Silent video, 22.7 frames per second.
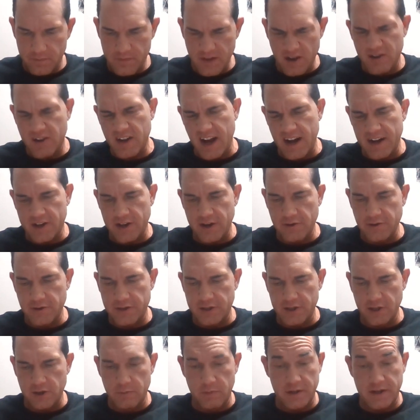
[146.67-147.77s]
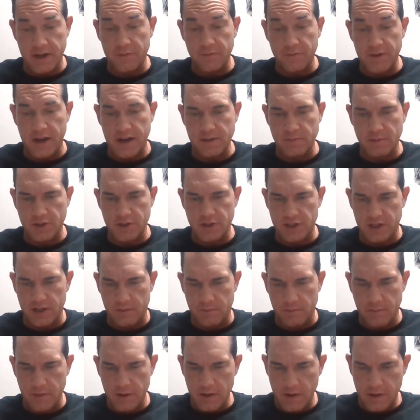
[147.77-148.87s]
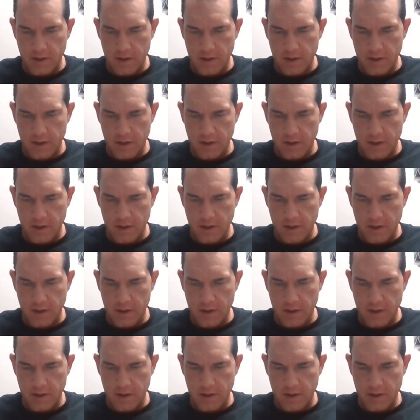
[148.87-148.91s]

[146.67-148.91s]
They're kind of curious too, but definitely not as much as him.